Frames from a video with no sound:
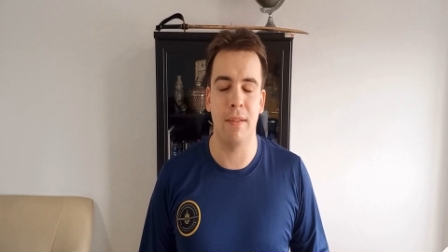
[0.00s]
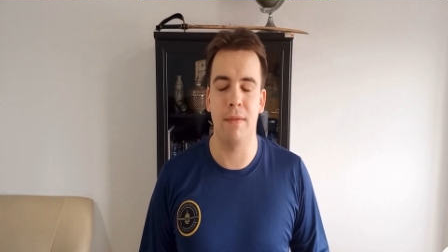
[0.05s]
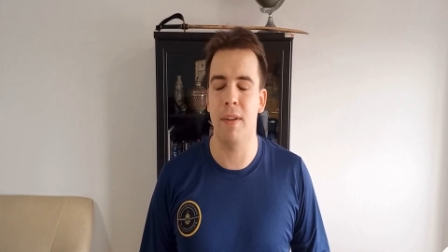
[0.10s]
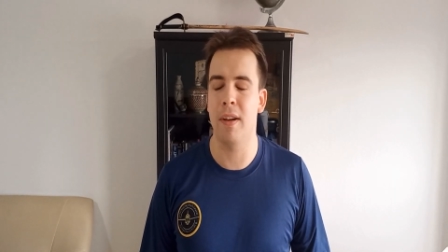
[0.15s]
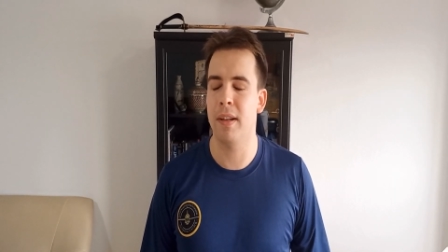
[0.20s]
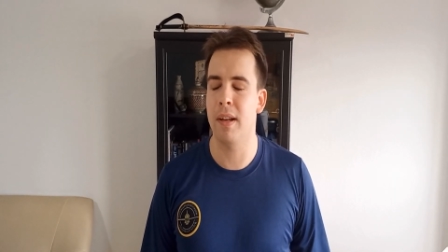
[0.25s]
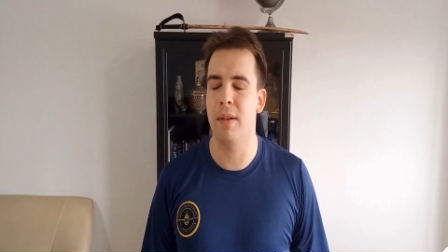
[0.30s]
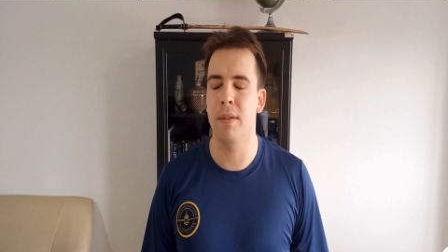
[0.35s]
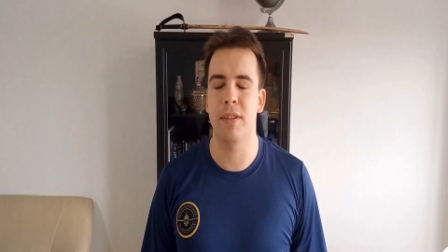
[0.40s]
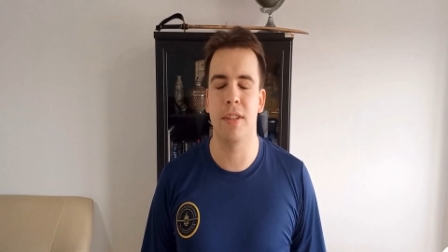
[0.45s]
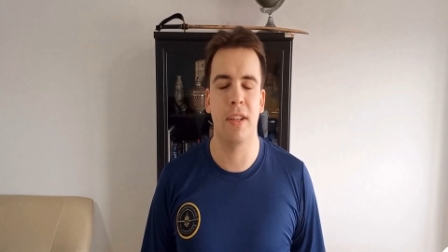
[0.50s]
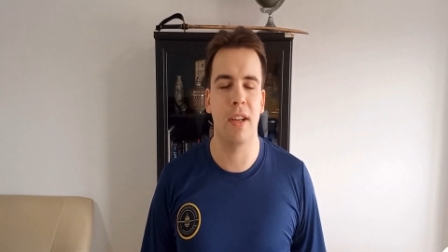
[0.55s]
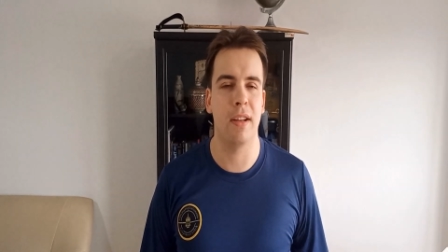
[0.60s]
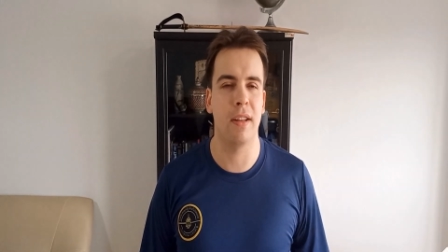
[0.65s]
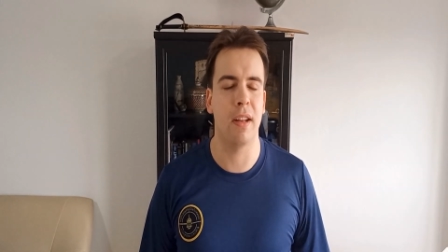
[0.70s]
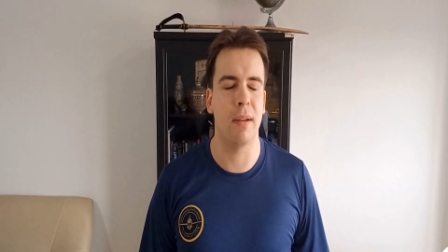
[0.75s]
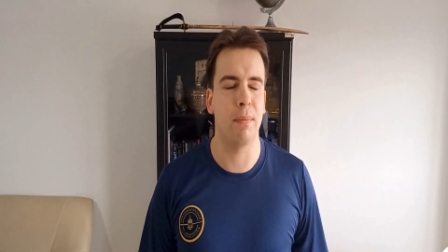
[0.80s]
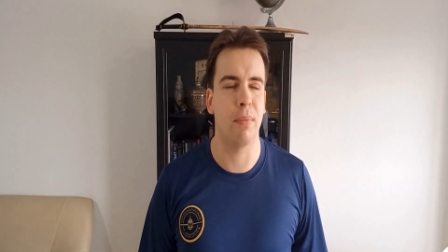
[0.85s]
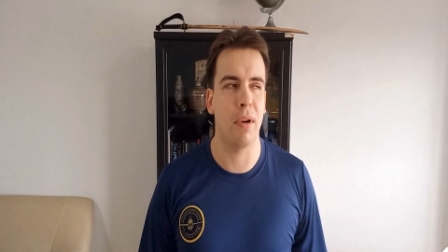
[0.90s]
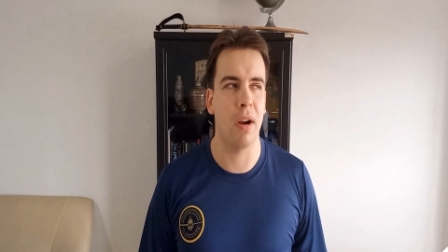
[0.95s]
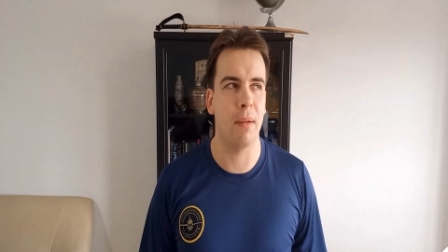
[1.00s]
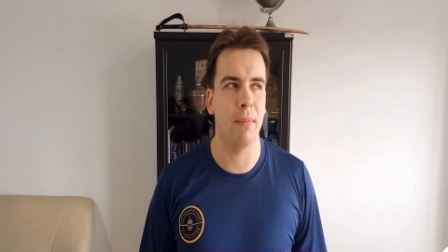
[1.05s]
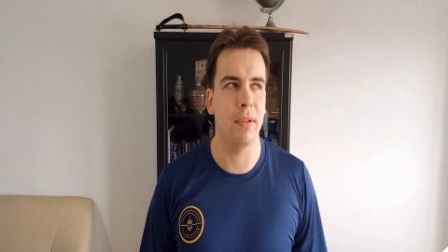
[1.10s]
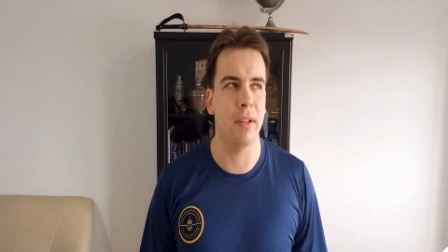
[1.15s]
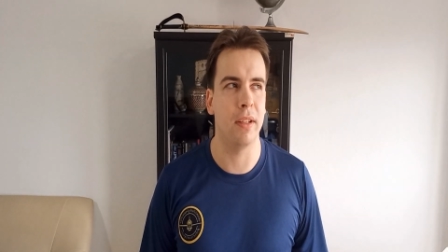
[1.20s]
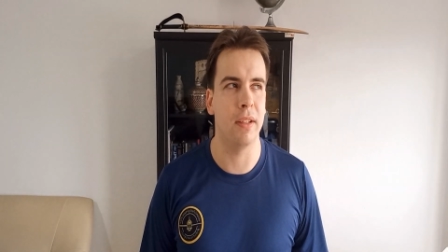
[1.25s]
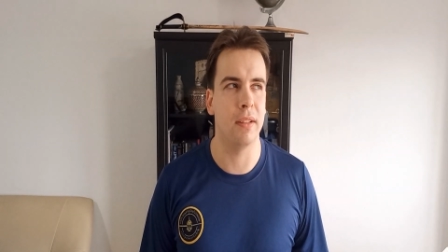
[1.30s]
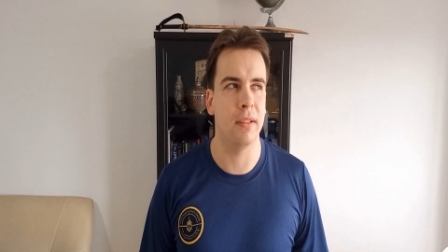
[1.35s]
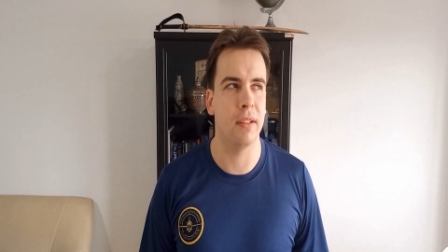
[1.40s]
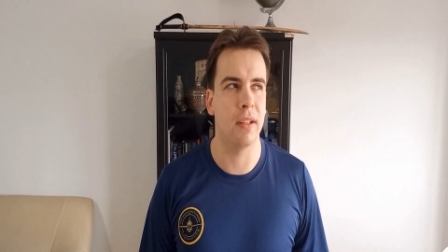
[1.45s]
In fact, I would say that
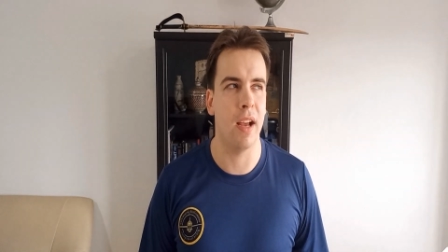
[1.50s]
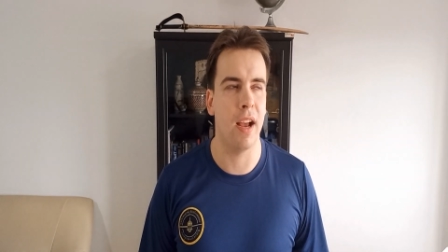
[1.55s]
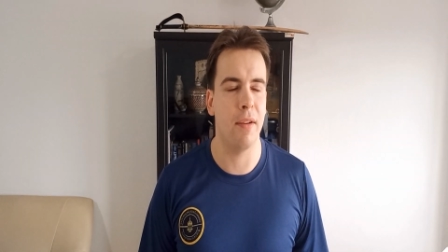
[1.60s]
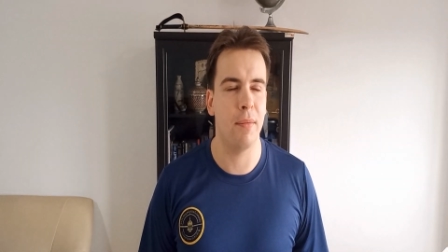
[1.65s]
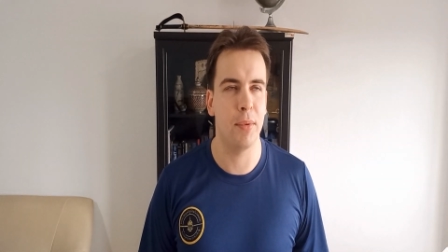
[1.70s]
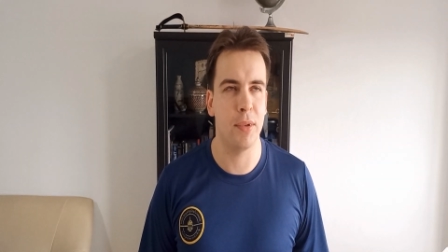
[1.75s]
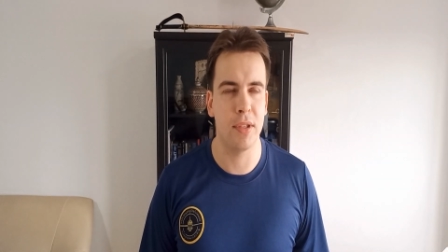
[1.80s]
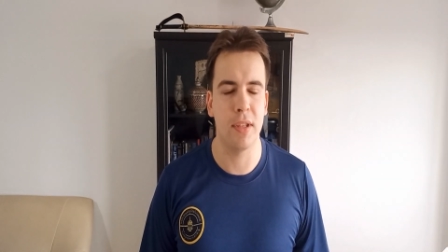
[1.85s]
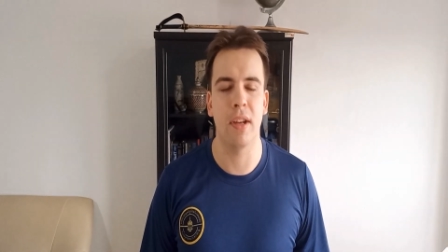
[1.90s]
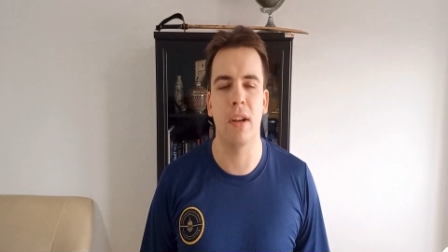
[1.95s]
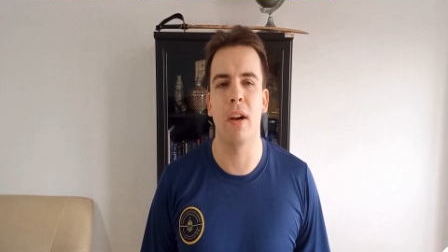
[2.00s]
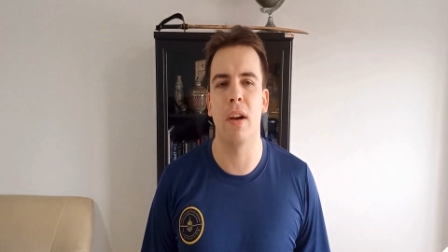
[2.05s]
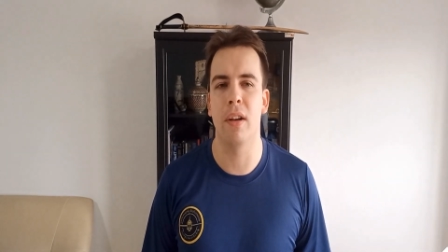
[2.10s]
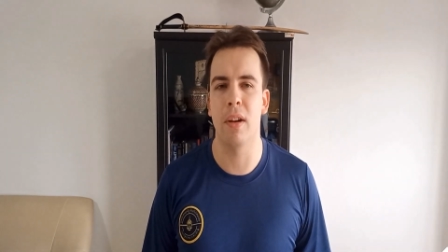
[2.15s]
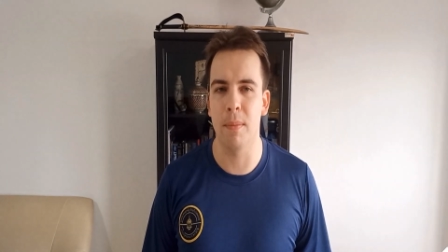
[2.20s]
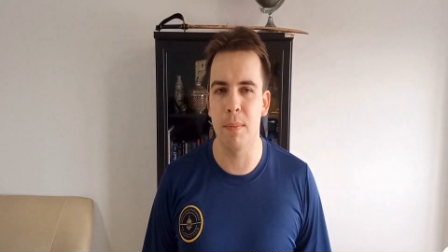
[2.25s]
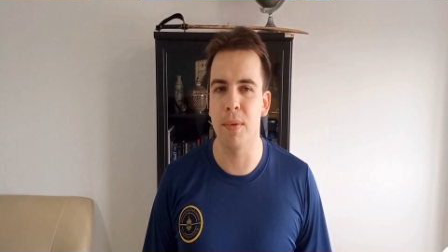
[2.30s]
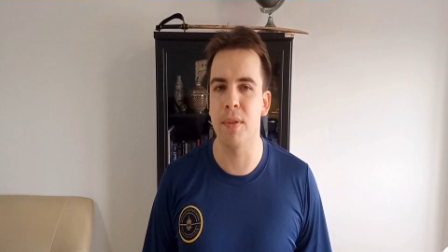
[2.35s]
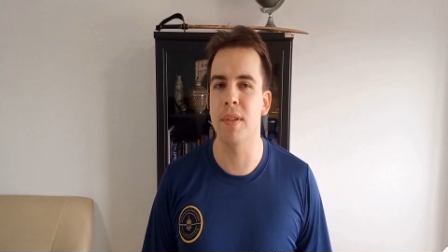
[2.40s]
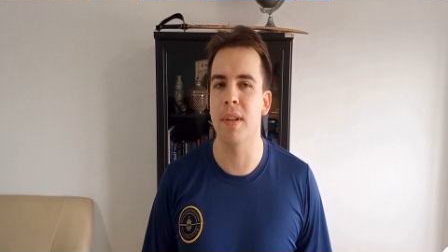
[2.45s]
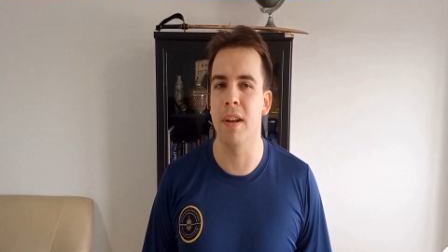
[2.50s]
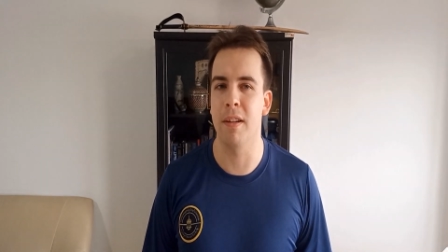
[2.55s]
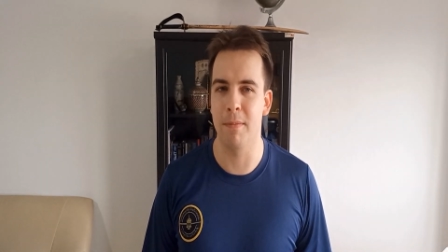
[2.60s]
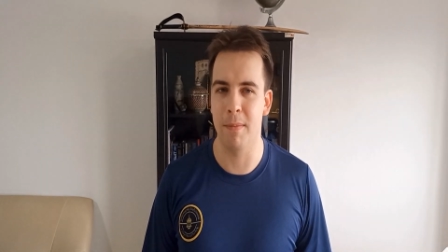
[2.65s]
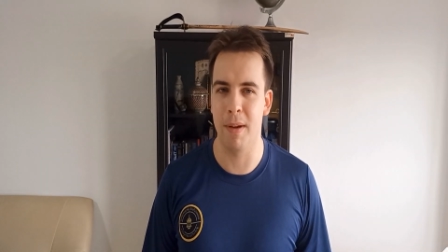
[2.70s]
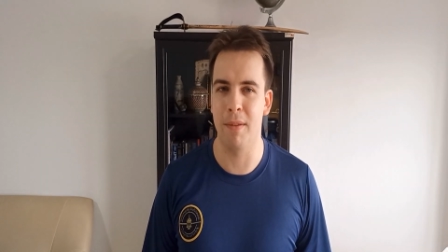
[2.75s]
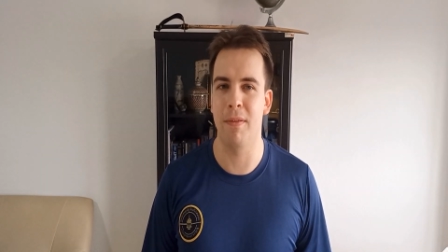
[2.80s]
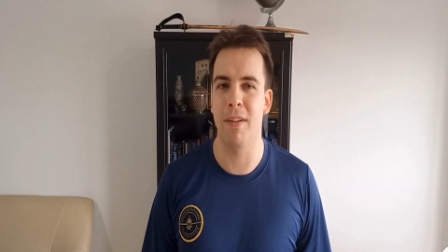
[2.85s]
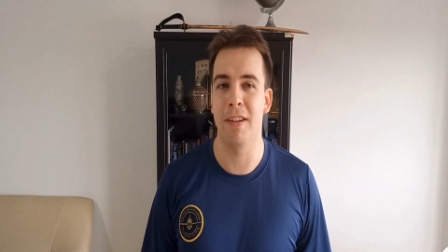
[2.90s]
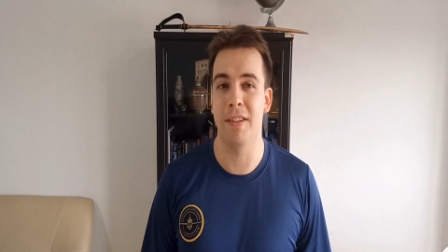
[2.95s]
probably, I would say 100% of
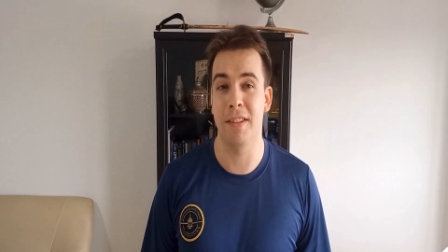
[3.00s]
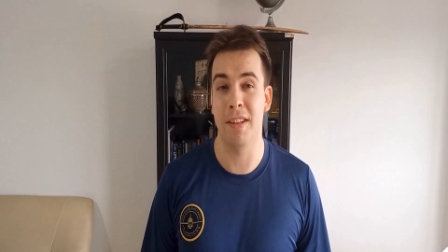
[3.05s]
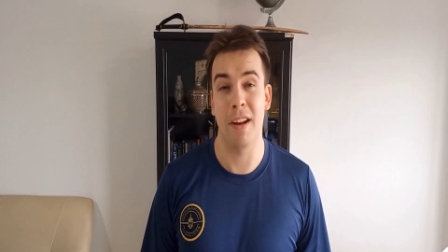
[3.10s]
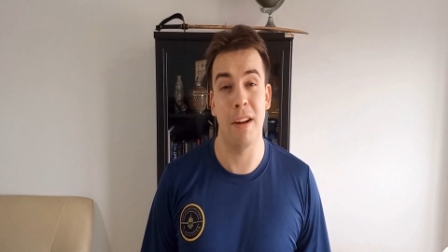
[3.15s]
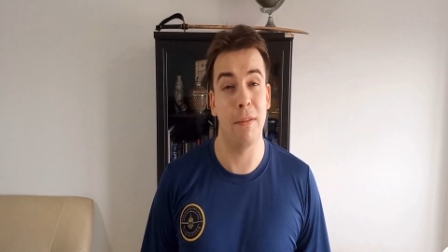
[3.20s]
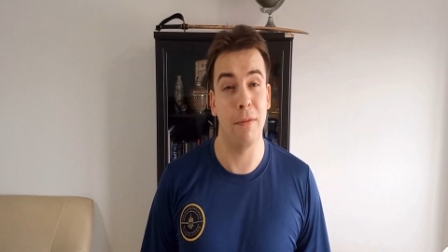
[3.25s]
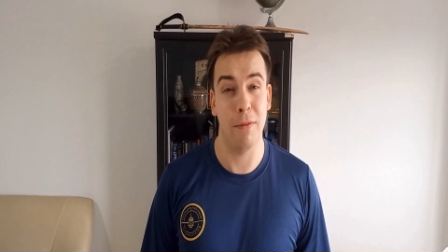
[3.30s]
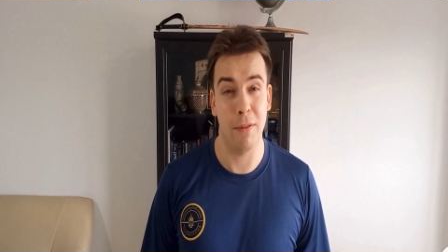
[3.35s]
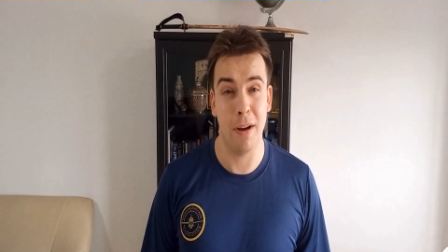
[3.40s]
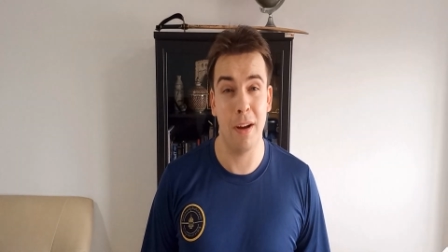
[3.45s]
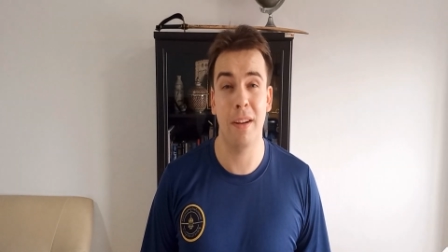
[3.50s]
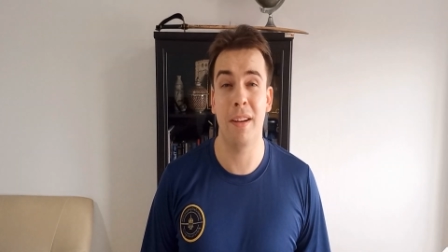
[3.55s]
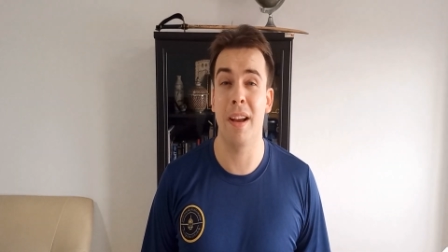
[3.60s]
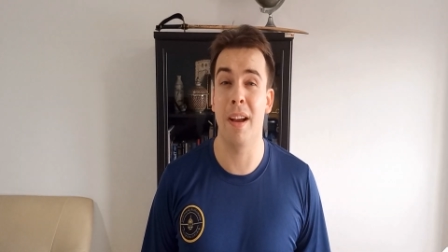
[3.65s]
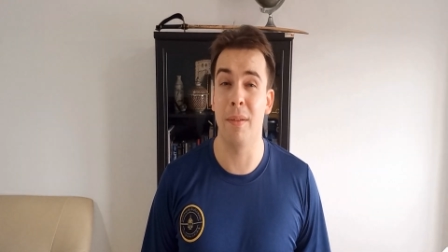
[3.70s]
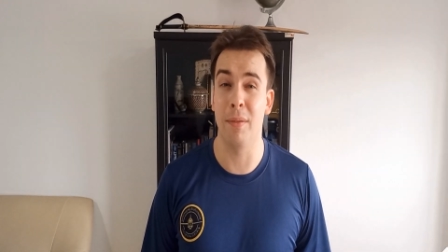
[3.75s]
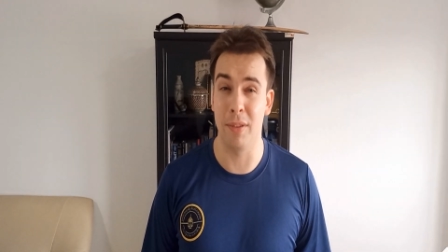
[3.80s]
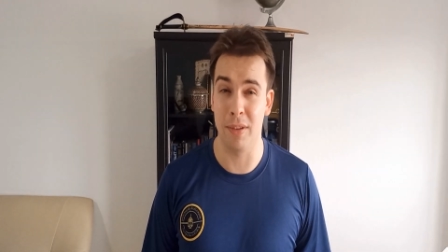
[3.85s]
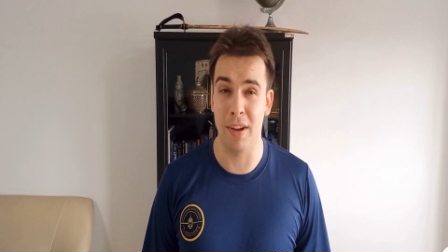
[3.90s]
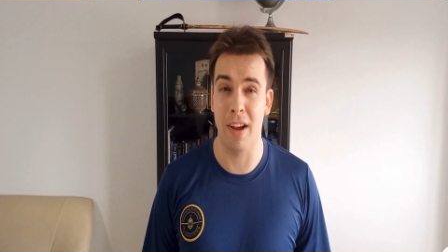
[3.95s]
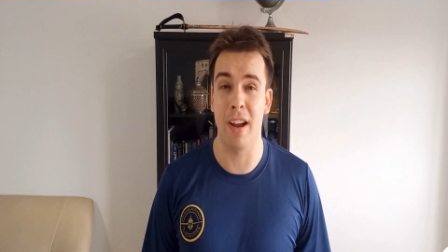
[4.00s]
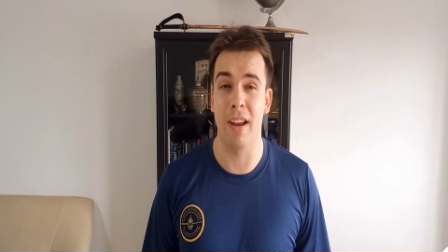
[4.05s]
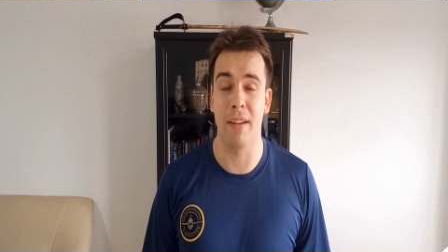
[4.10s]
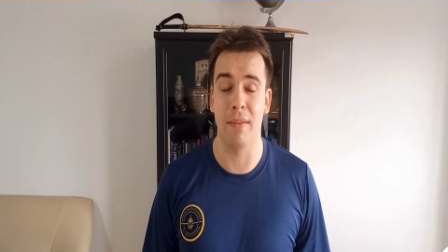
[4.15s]
my fights that I fought, I would I